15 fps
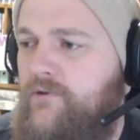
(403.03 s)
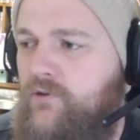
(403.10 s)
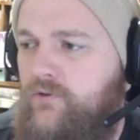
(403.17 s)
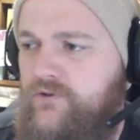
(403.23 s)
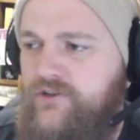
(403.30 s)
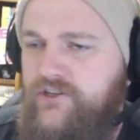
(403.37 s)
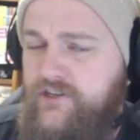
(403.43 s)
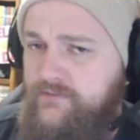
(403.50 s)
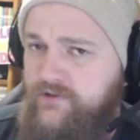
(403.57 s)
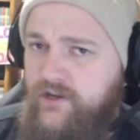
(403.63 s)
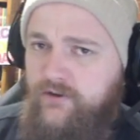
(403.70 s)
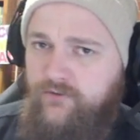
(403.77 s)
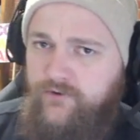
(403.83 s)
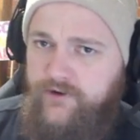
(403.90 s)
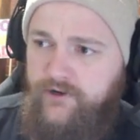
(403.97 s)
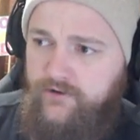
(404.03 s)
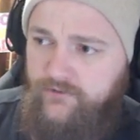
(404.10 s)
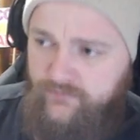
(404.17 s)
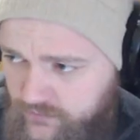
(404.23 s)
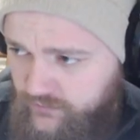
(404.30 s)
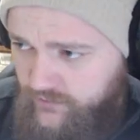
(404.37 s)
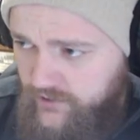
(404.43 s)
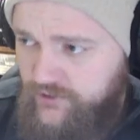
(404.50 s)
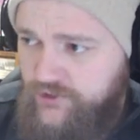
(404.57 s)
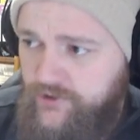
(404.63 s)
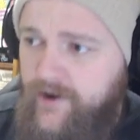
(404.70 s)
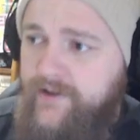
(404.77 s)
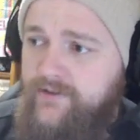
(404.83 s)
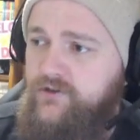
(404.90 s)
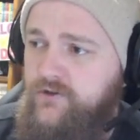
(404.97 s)
launcher seems like a real
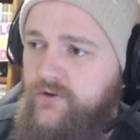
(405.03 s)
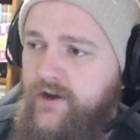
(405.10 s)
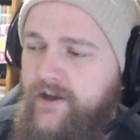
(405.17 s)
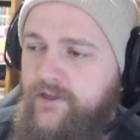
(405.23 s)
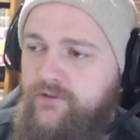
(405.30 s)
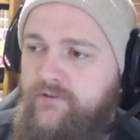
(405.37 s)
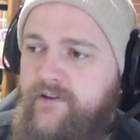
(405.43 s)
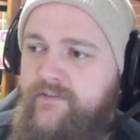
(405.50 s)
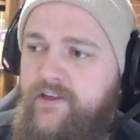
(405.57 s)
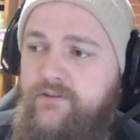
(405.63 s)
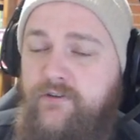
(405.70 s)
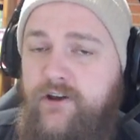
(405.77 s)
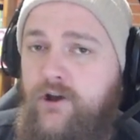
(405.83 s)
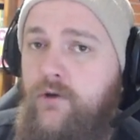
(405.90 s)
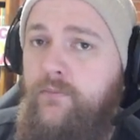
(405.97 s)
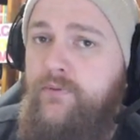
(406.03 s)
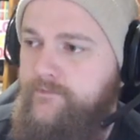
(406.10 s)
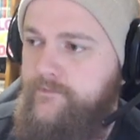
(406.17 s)
strength to like a 3v3 comp.